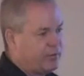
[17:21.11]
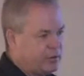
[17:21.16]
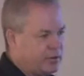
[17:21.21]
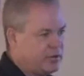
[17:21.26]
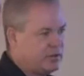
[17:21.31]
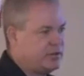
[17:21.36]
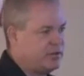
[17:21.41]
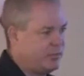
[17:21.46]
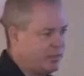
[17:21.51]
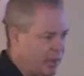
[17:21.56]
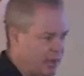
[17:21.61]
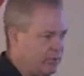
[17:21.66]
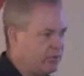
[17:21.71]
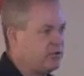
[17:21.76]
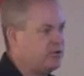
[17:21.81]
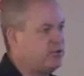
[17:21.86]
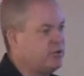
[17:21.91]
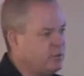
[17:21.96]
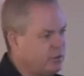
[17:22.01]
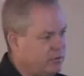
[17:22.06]
which is
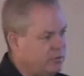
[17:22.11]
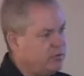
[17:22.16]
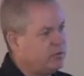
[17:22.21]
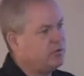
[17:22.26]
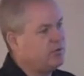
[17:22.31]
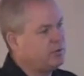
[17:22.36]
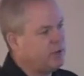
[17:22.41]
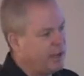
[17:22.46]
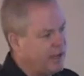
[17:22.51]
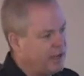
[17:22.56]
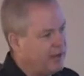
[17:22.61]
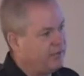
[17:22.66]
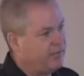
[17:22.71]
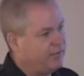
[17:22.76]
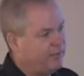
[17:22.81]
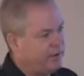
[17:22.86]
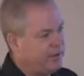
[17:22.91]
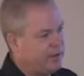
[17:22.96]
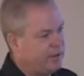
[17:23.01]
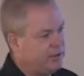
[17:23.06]
about 2.5
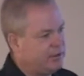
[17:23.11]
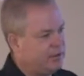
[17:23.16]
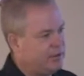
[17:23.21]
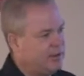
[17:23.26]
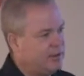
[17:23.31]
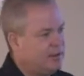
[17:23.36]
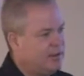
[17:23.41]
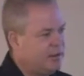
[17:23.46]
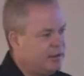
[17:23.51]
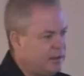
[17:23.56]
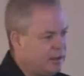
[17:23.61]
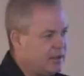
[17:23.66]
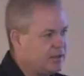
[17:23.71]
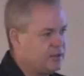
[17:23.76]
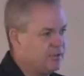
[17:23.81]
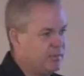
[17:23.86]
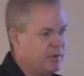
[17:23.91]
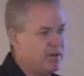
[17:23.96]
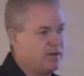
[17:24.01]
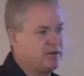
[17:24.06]
feet.
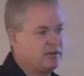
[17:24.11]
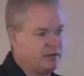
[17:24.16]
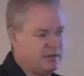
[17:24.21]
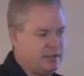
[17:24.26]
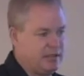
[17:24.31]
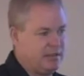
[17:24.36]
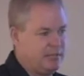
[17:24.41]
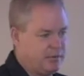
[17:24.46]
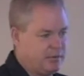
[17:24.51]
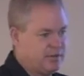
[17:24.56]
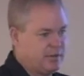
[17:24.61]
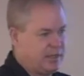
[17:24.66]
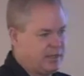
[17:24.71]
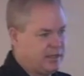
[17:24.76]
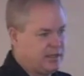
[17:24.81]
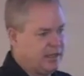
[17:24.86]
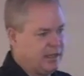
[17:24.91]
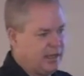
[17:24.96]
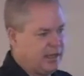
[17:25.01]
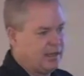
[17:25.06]
That's about as deep as they
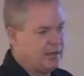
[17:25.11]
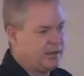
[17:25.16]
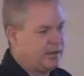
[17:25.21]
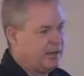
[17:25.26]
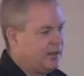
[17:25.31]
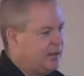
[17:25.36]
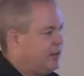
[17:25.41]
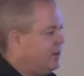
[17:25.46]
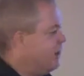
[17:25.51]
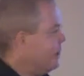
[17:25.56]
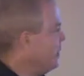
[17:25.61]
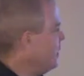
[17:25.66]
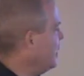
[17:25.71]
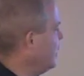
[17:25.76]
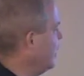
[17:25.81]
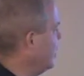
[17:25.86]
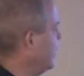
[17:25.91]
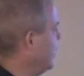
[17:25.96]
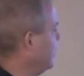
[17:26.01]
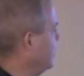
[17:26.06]
get.
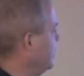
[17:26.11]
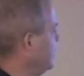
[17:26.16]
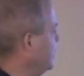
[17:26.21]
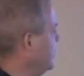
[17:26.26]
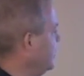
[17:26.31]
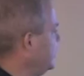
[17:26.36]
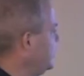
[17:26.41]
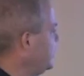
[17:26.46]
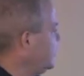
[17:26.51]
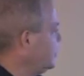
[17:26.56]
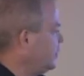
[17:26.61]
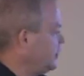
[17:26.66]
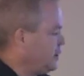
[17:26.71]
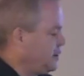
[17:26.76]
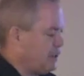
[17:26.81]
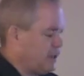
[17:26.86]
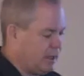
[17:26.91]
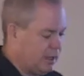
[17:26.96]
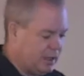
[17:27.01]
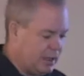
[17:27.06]

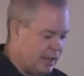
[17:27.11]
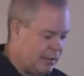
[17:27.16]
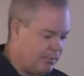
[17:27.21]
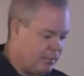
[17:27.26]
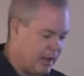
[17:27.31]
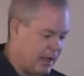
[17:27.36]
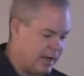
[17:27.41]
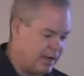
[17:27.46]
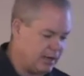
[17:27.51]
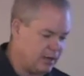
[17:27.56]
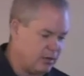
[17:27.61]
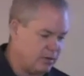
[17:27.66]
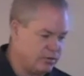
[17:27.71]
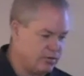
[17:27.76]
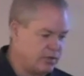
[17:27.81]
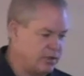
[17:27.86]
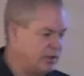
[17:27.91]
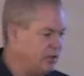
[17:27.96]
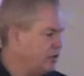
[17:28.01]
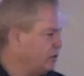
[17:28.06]
And that body
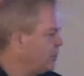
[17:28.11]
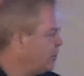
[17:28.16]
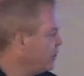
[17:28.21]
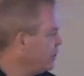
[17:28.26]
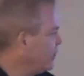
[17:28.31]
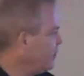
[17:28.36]
goes in there.